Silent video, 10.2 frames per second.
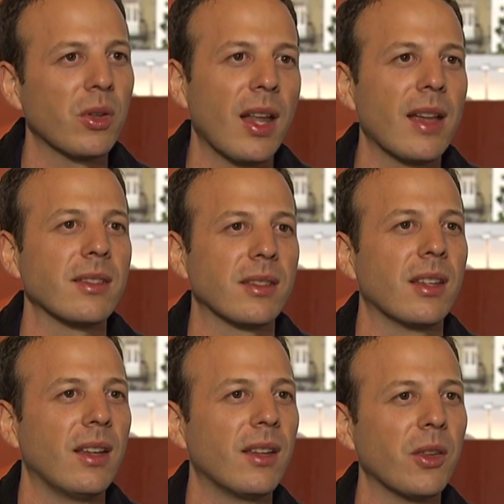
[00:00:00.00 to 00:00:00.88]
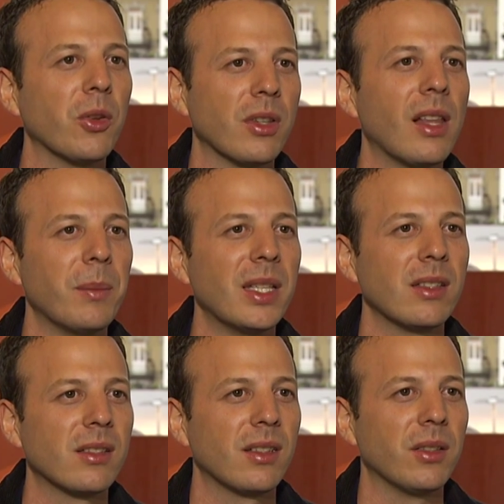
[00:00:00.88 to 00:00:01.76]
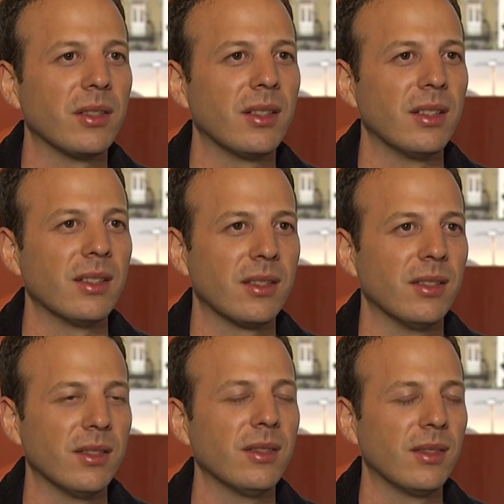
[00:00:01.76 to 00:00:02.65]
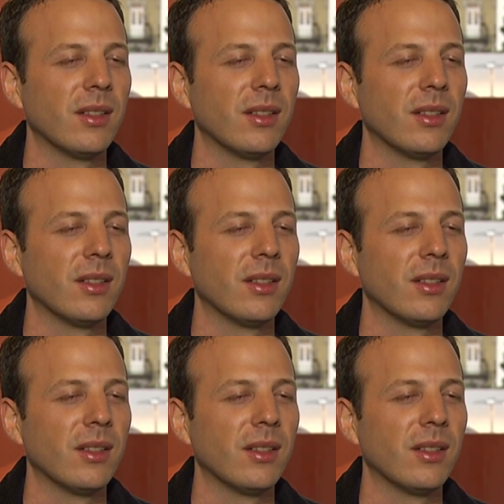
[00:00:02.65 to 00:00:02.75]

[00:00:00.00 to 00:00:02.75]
sure it has those elements still in it, you know.